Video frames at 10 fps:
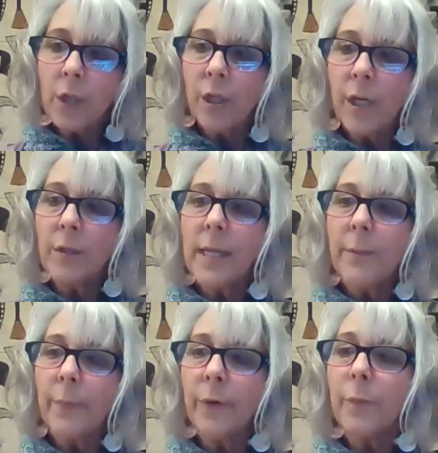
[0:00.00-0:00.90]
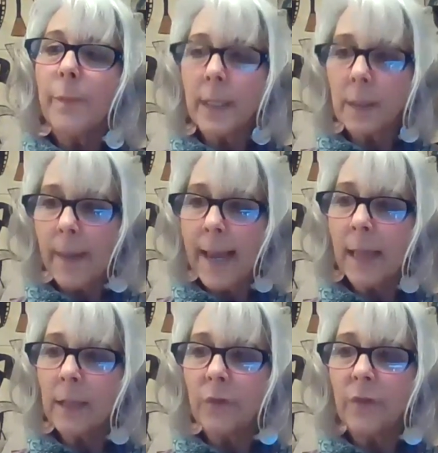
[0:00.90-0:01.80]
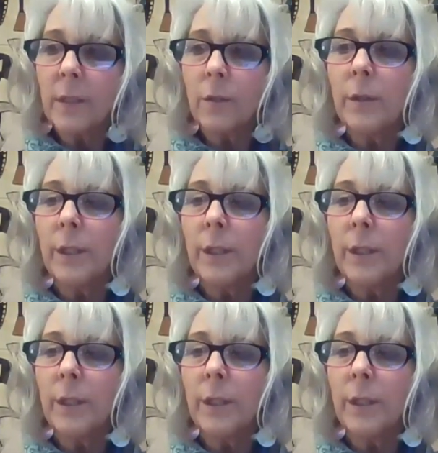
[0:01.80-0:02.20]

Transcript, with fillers: She notes that both must balance fiscal